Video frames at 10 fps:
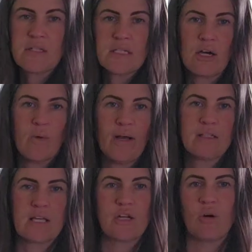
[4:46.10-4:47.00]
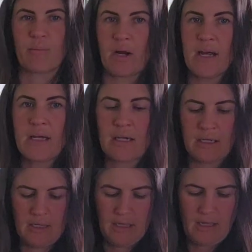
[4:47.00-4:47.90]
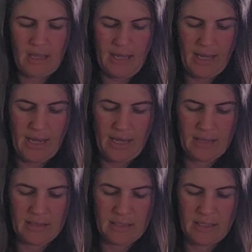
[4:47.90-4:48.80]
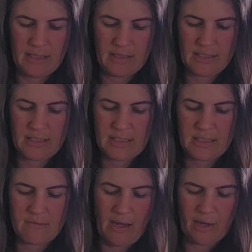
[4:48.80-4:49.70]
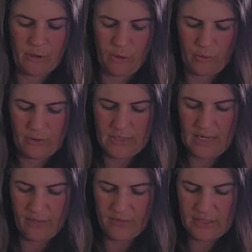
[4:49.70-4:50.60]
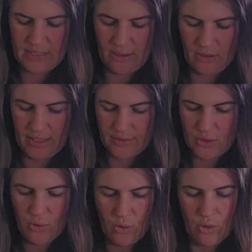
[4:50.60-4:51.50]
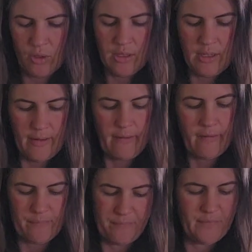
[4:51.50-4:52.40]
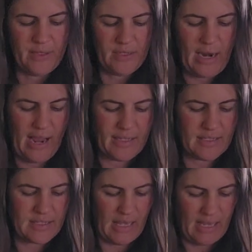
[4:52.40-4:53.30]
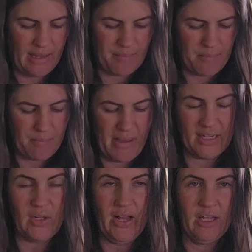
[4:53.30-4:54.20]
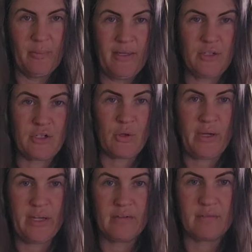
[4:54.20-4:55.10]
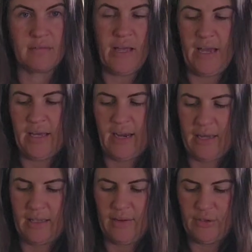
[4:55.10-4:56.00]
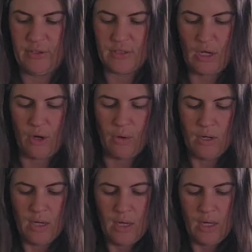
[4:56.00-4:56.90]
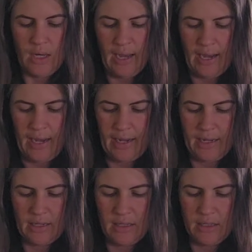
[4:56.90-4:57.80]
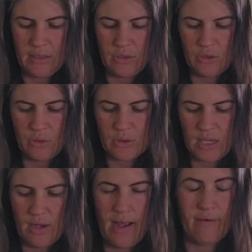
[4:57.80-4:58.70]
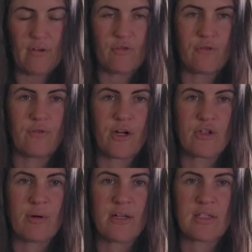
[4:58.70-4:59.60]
steel ones. They don't break, and the stainless steel has a whole nice metal element to it, and I love it. So I have a French press